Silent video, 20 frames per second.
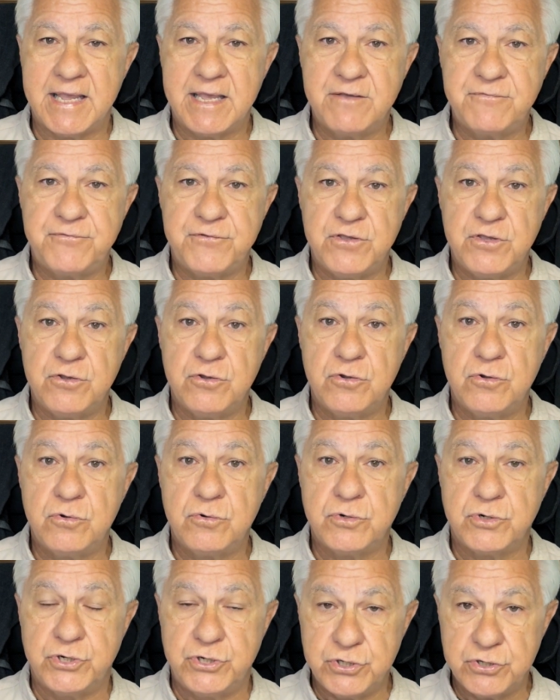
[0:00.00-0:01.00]
if
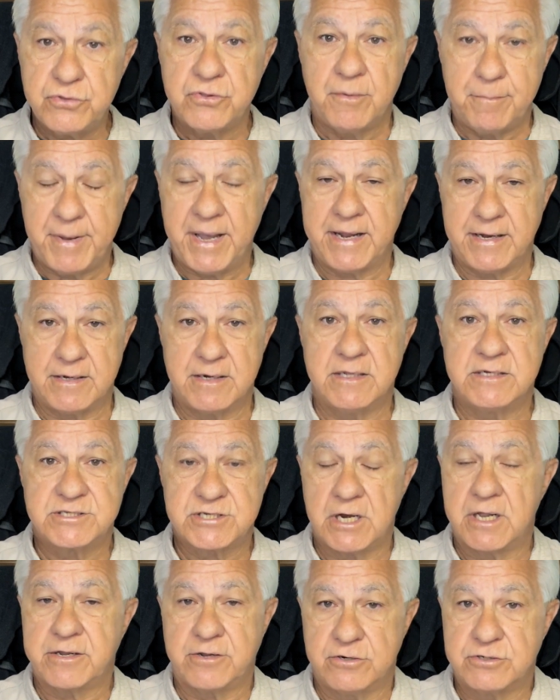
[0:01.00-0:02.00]
you do the
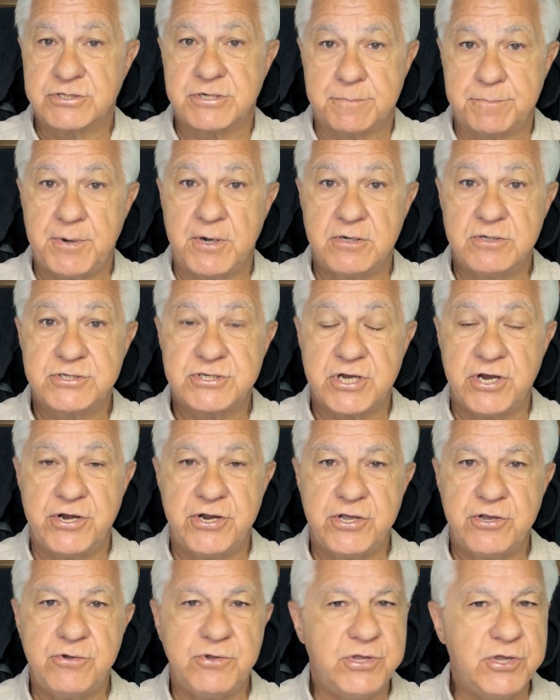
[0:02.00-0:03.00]
maintenance like you're supposed to
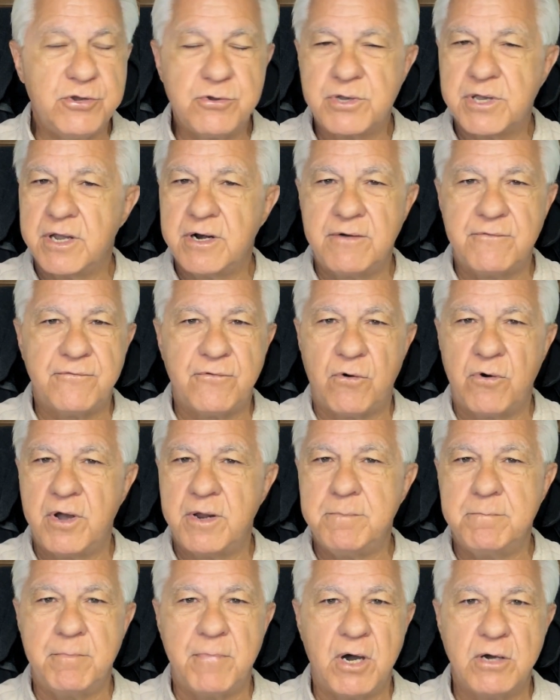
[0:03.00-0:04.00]
do, you can
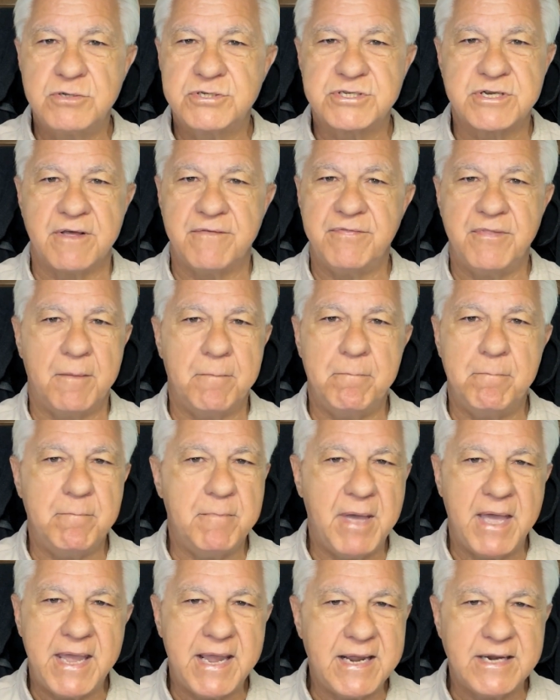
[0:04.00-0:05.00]
avoid most of the
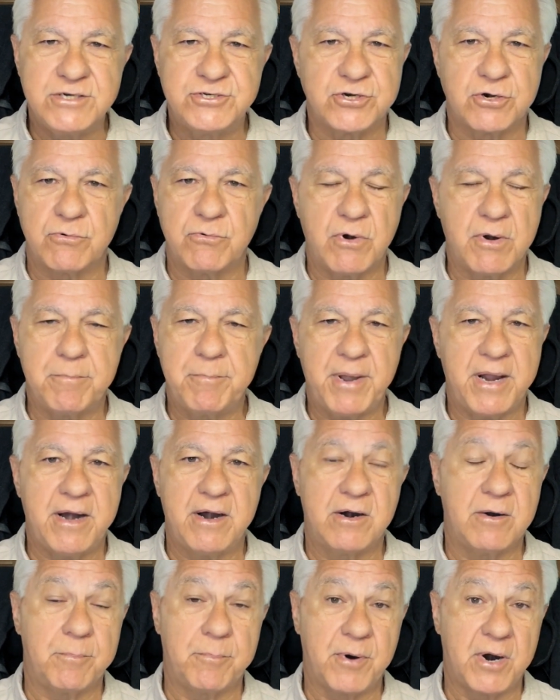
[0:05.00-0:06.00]
major
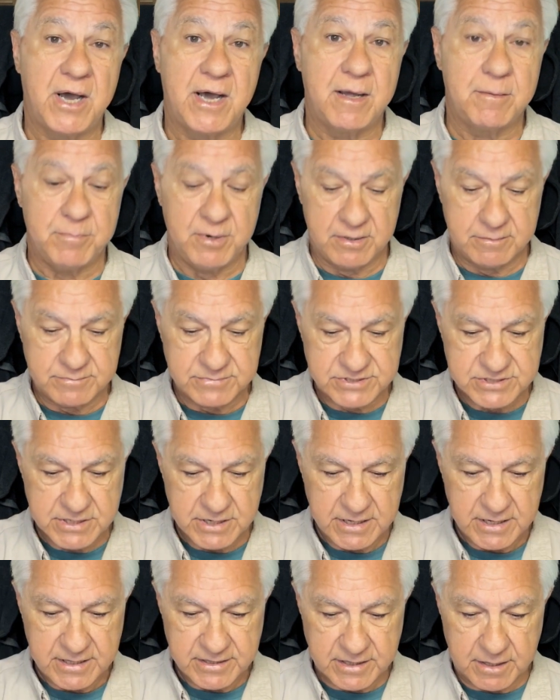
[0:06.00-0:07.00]
repair problems
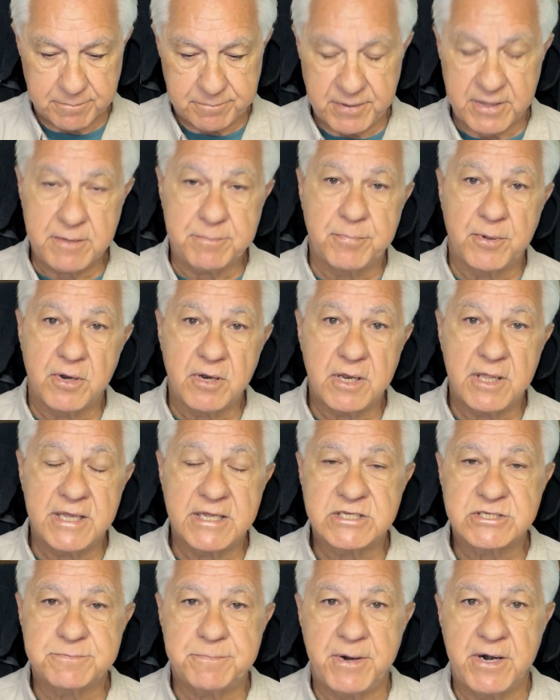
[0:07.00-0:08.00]
that people
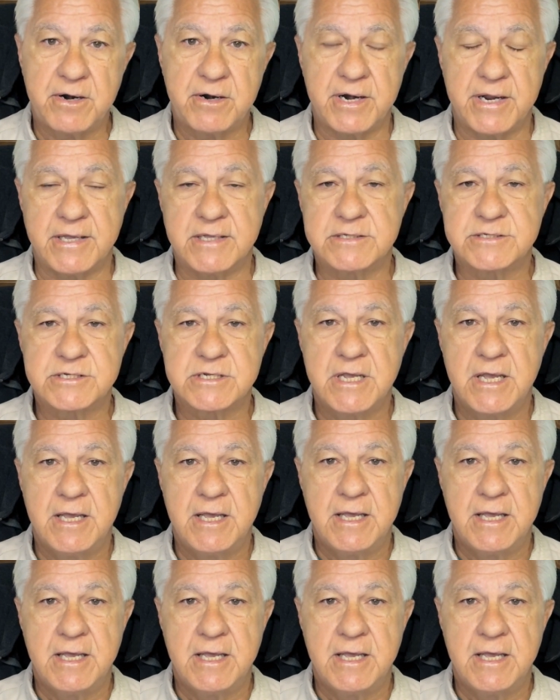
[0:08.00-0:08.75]
experience.